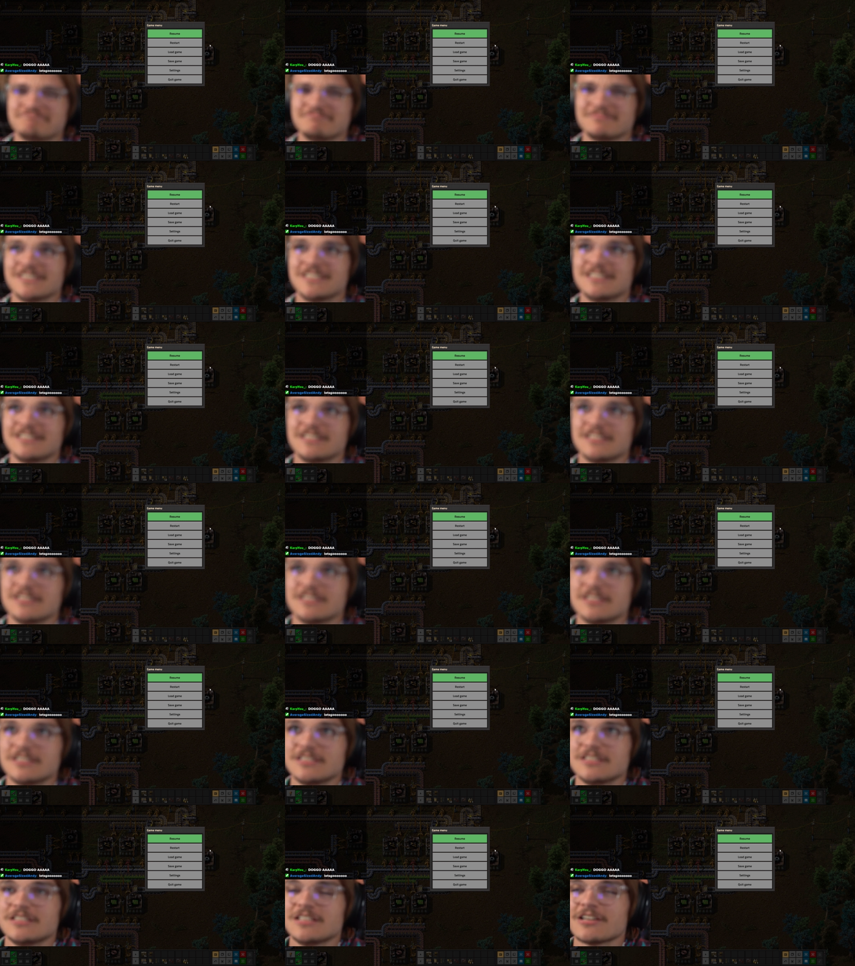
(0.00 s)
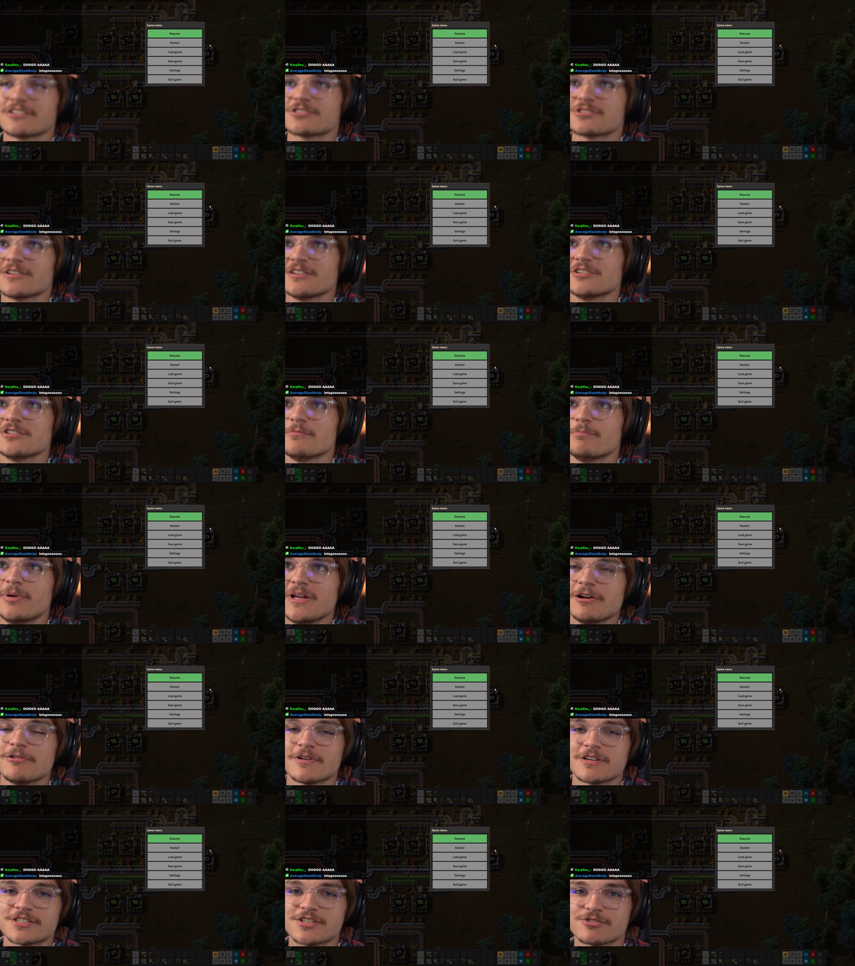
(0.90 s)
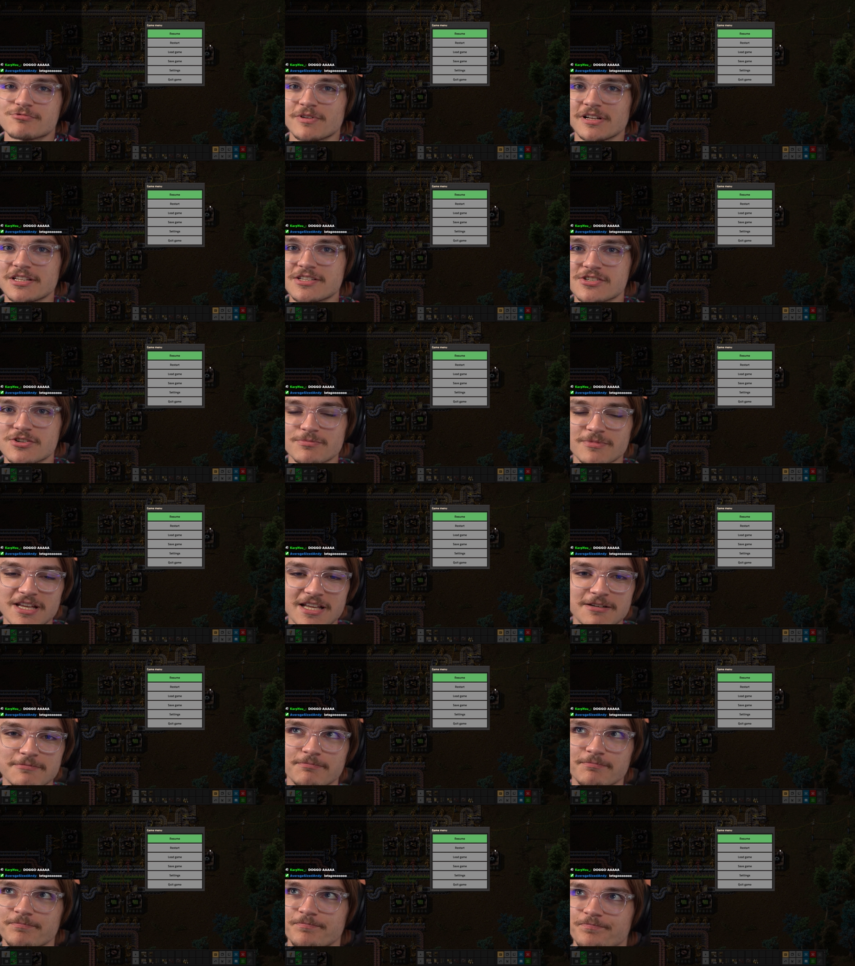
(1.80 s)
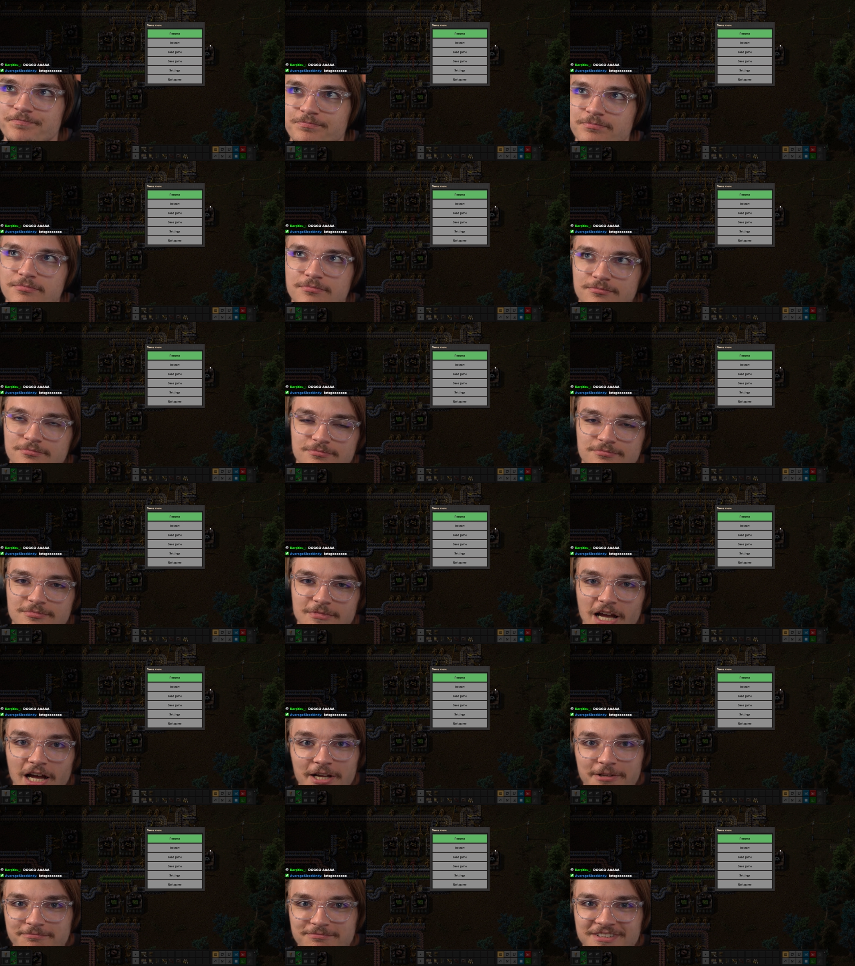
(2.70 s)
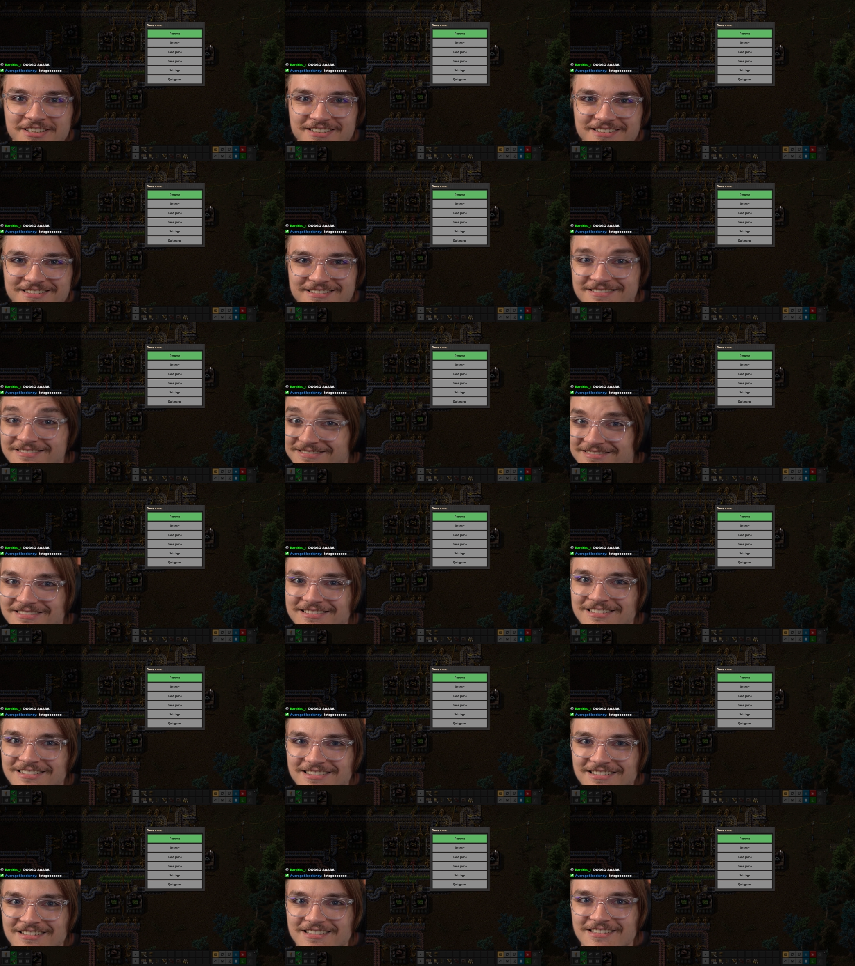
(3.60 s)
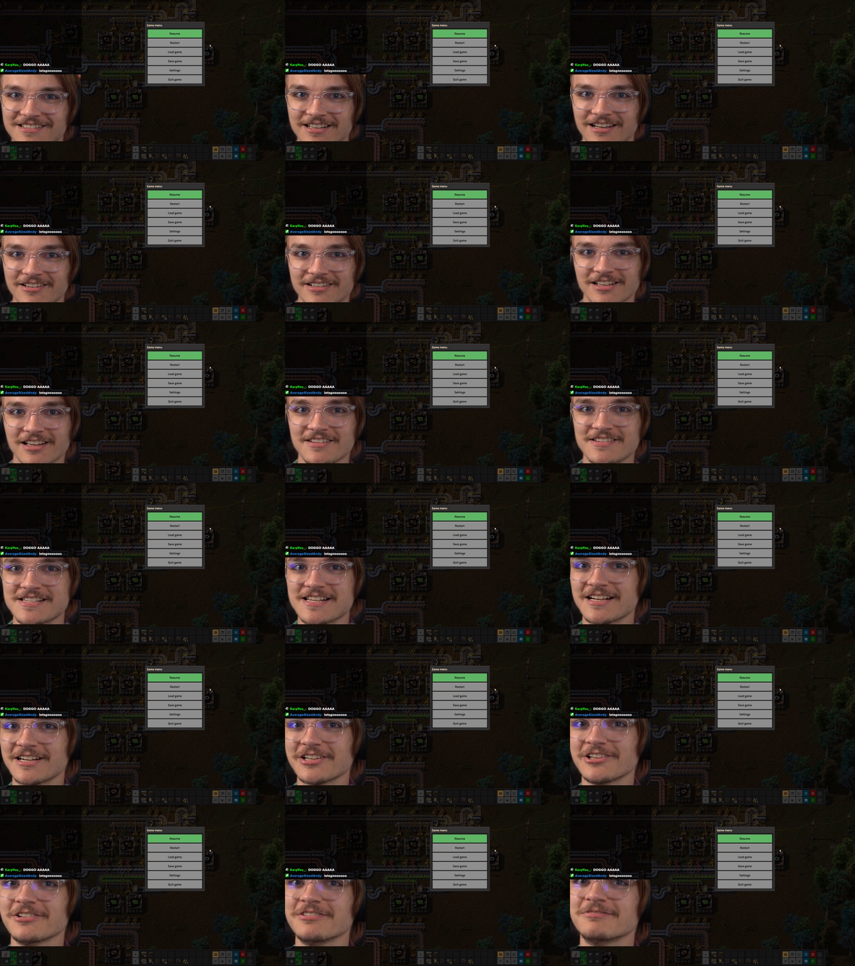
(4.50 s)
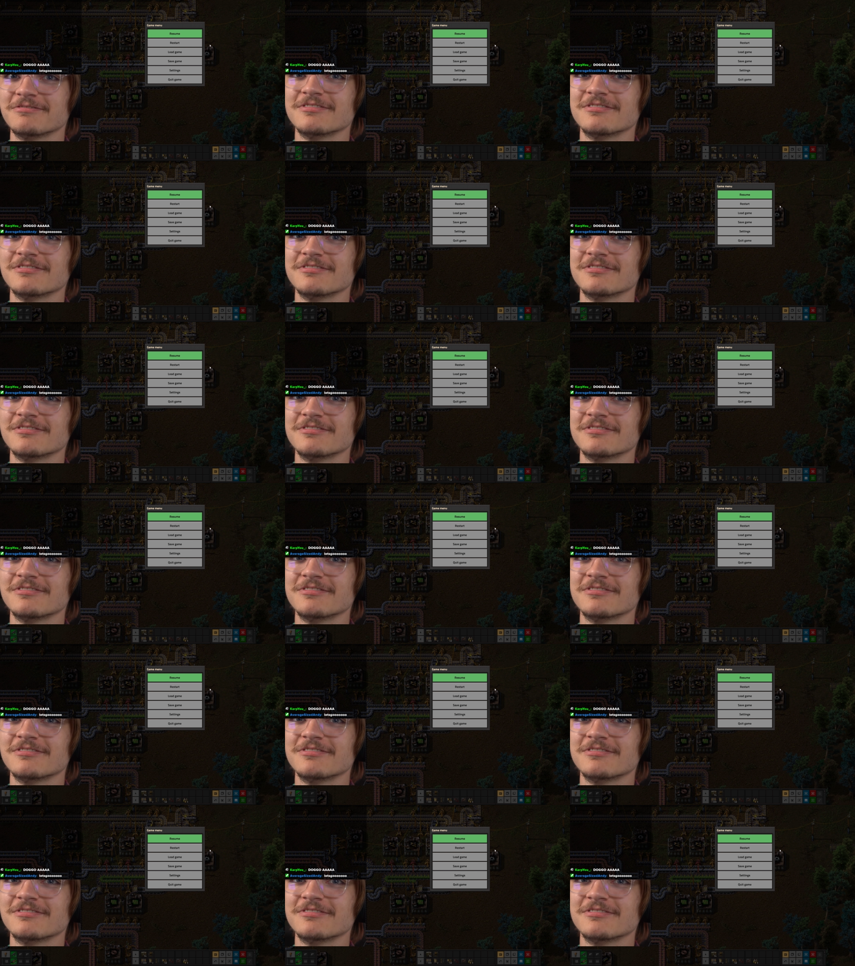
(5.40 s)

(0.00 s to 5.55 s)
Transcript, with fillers: I was trying to do a bit where it's just really zoomed in. Hi. How do you like this angle?